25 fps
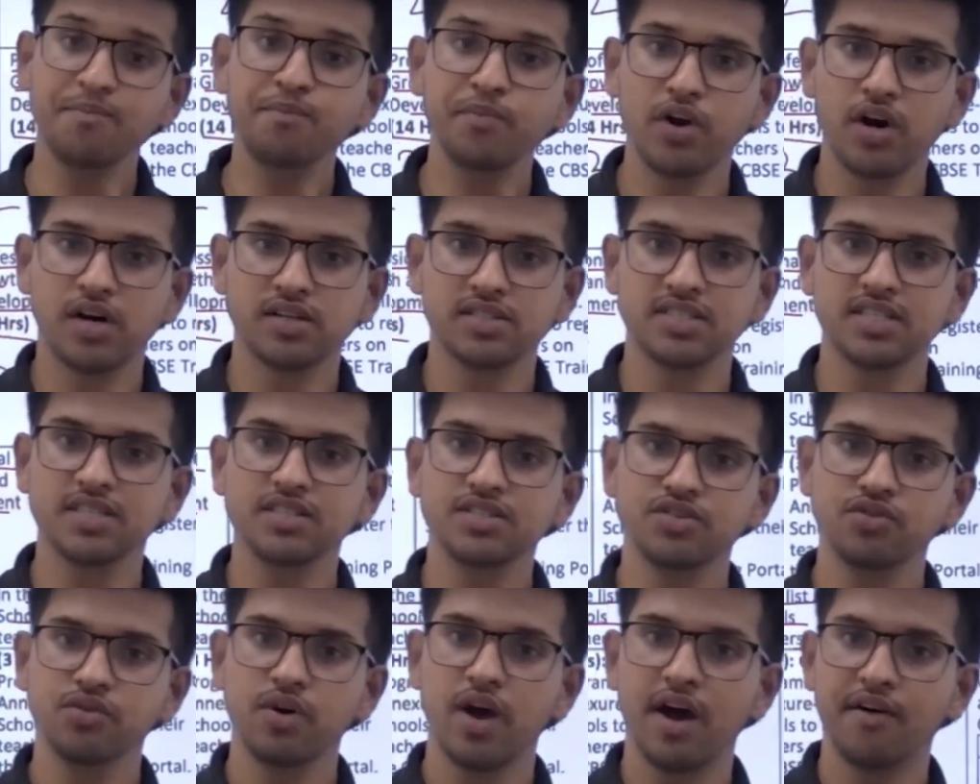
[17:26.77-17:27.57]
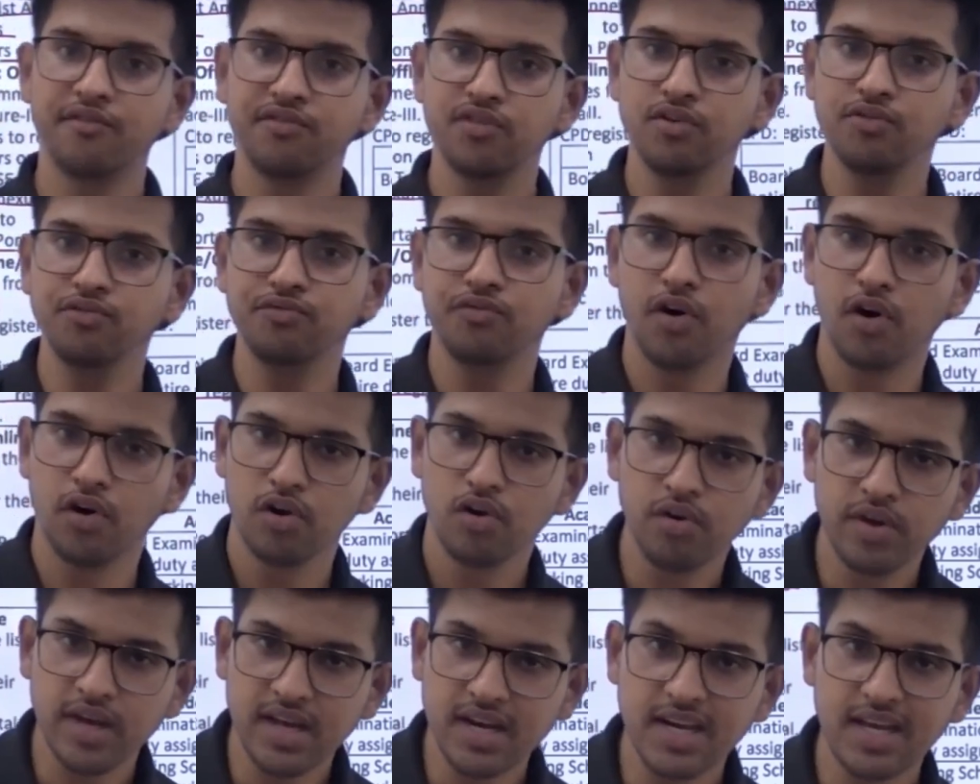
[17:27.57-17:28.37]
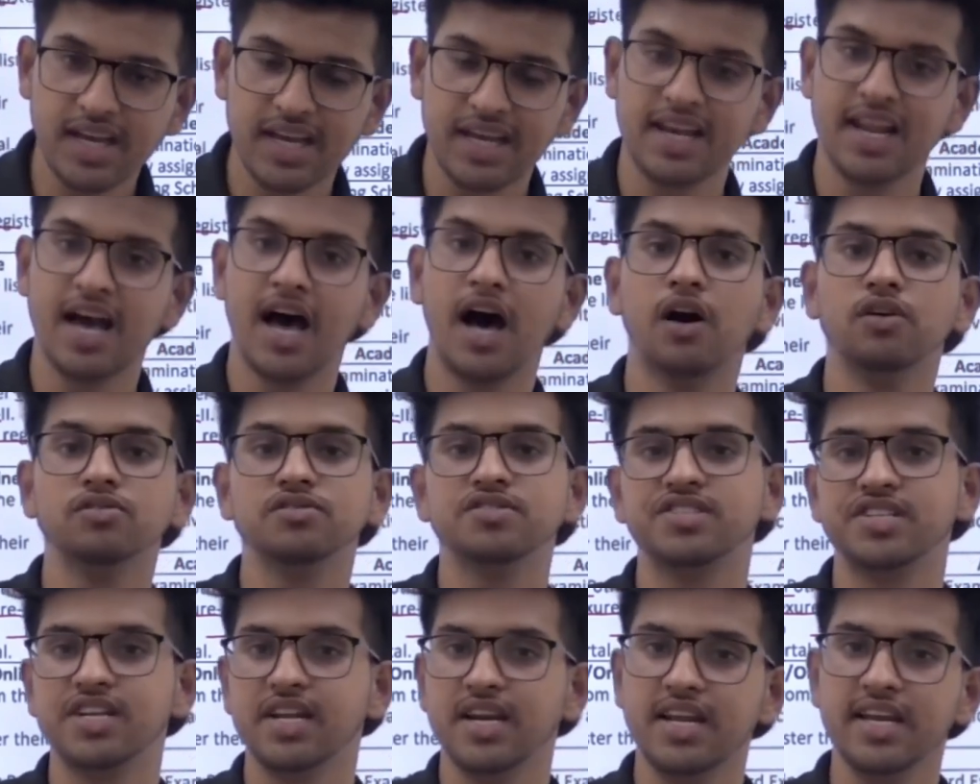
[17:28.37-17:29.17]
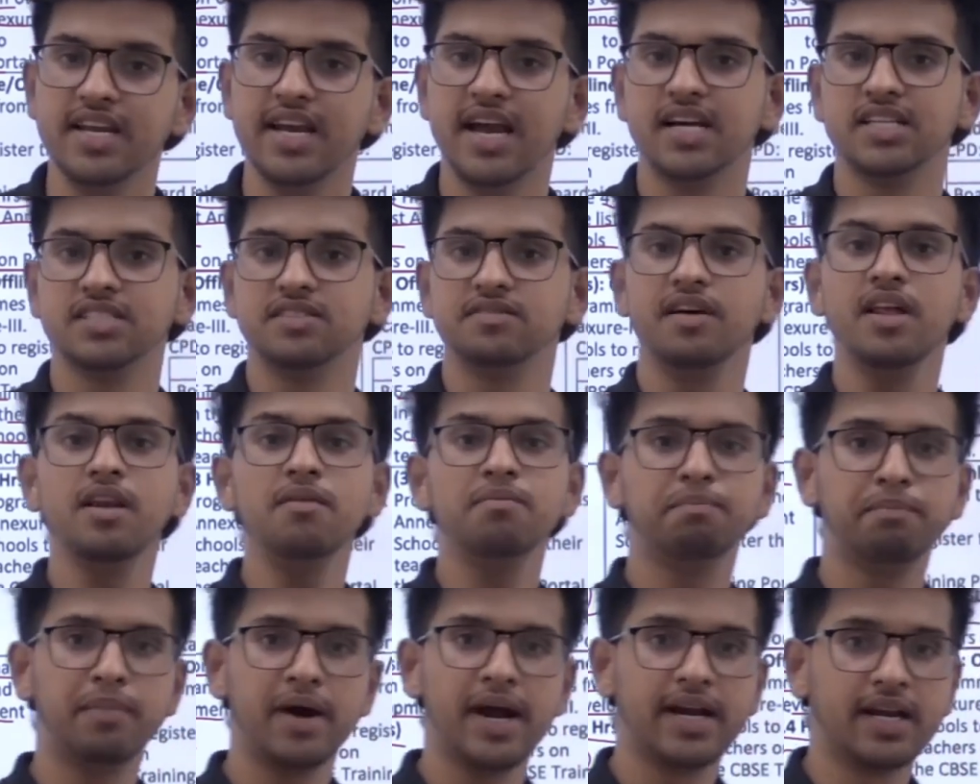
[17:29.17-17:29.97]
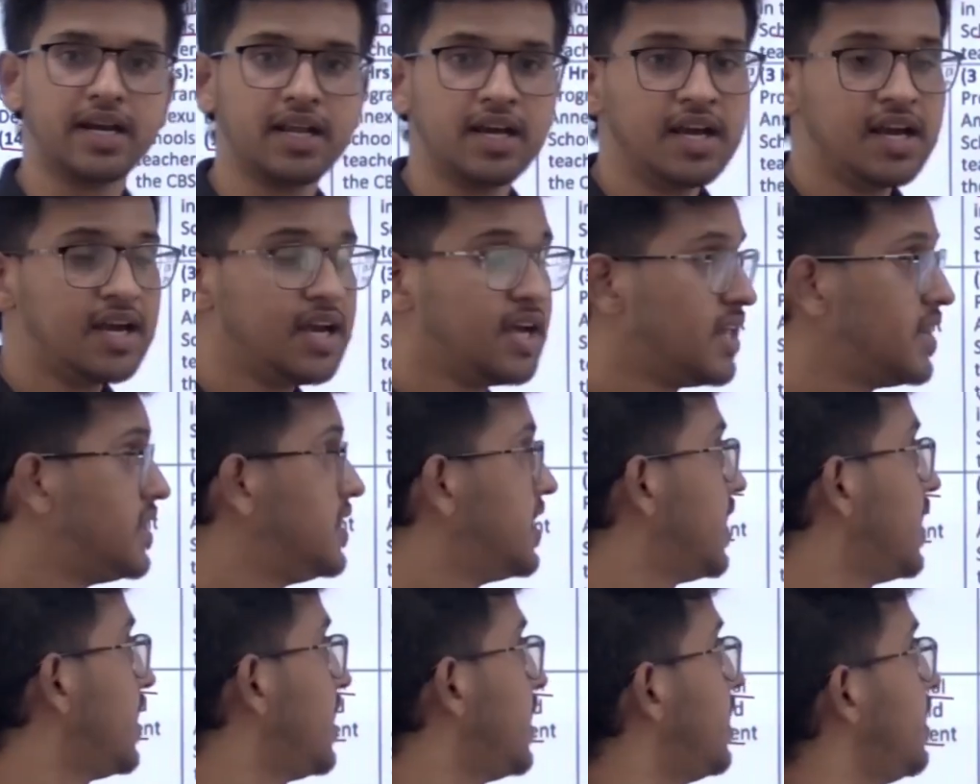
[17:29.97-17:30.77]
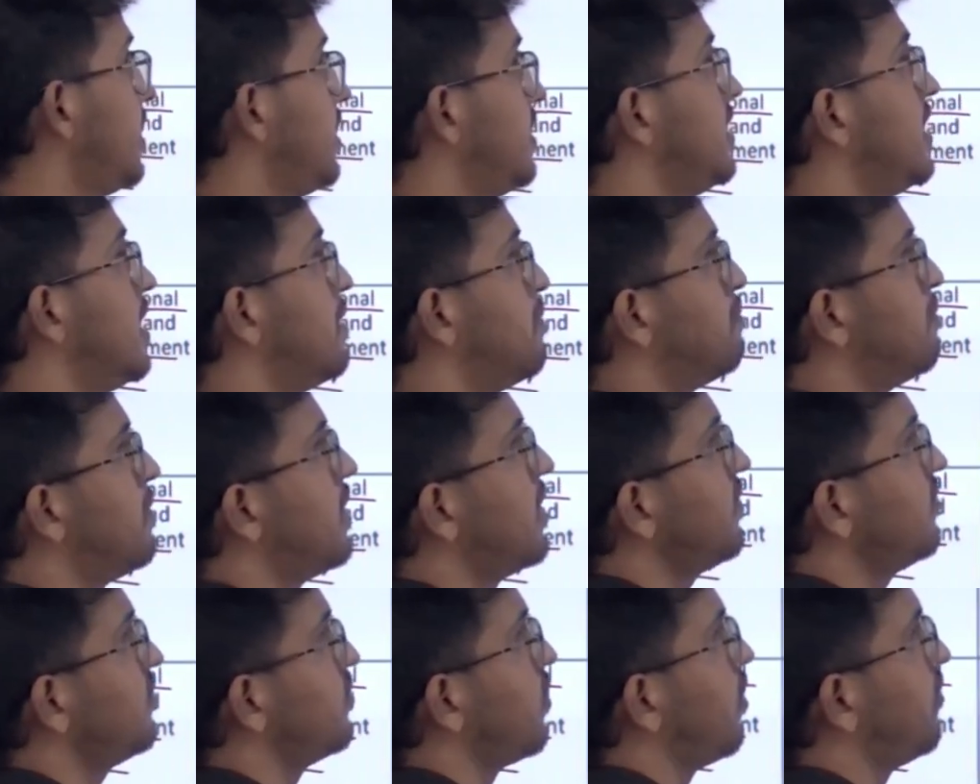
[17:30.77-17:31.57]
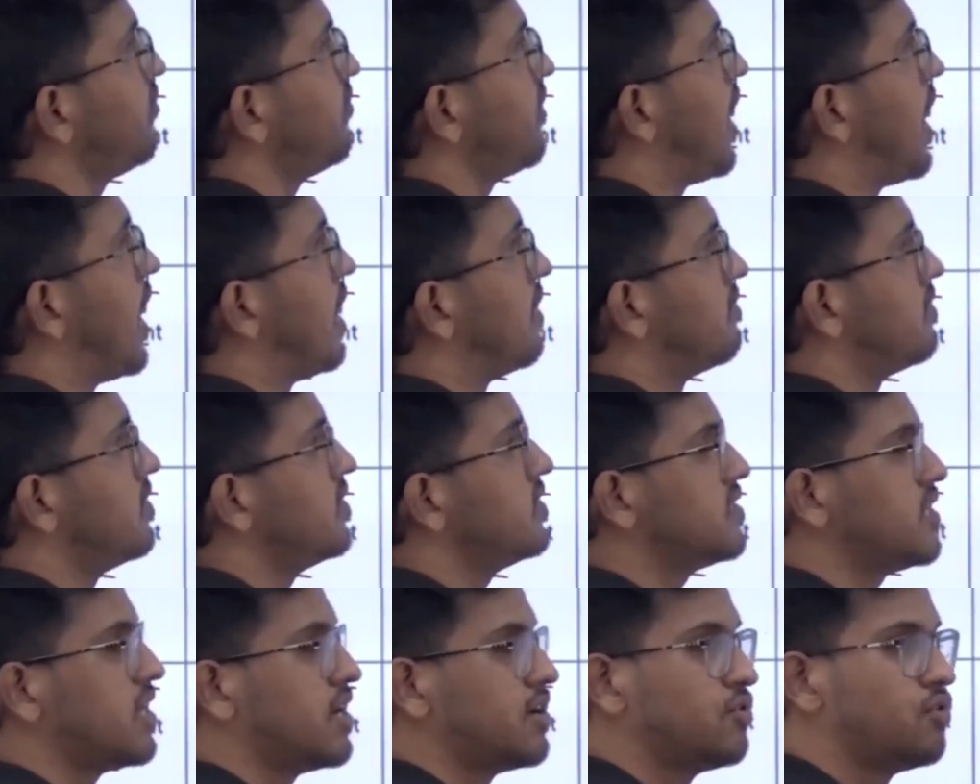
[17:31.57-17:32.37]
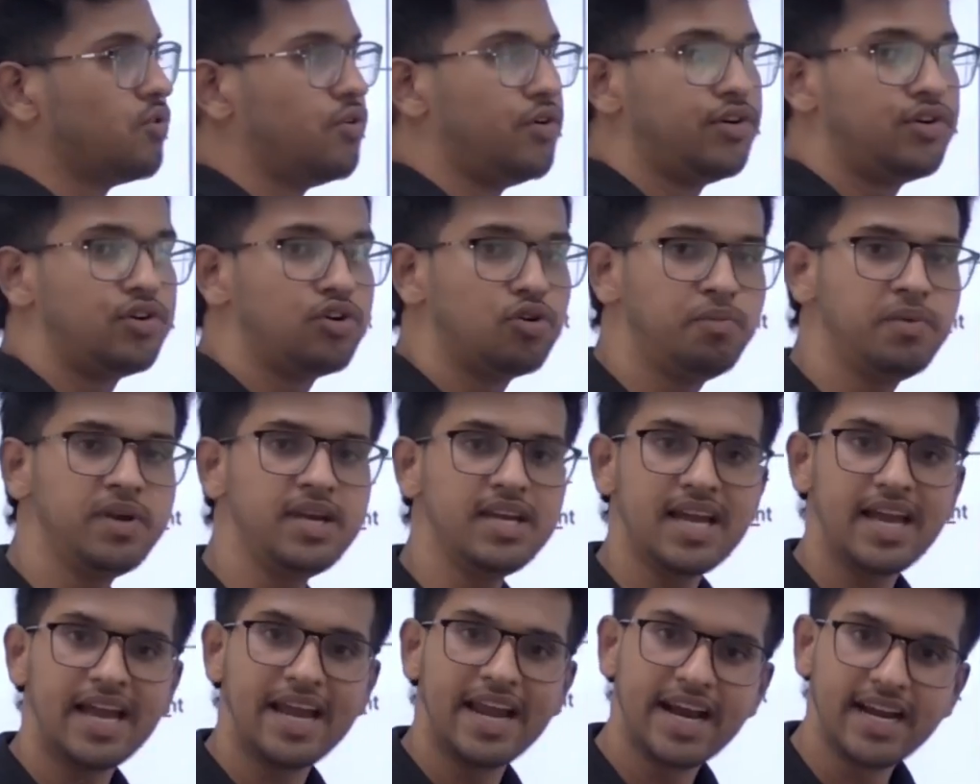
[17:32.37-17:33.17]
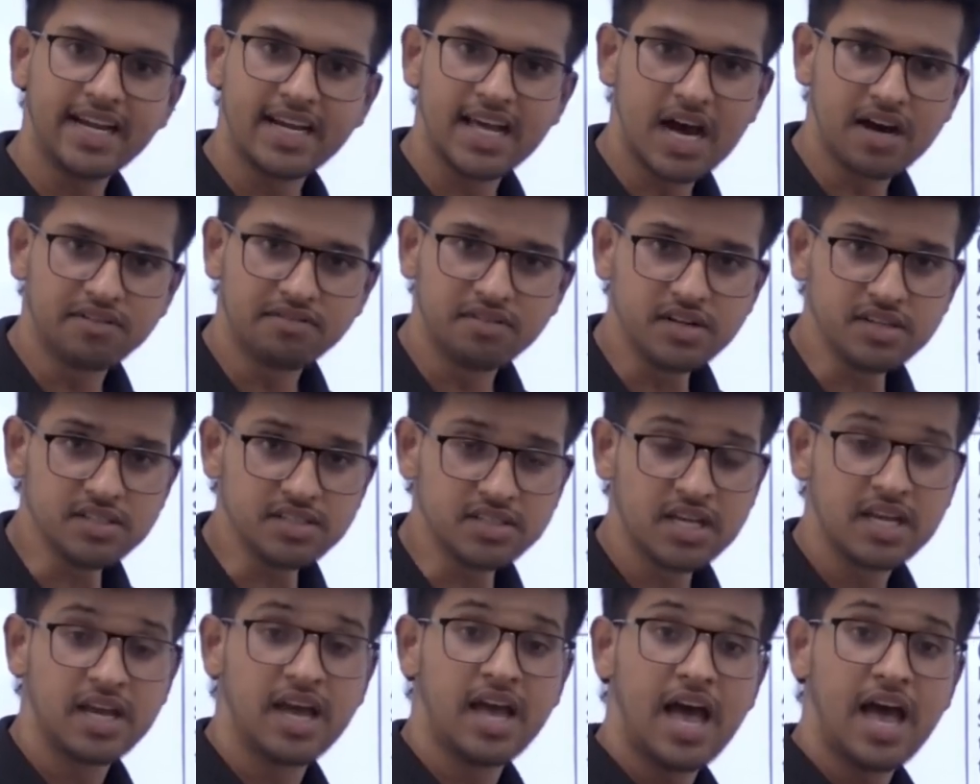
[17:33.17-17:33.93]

process you have to follow in in-house training as well, but the numbers of hours are going to be 8 hours,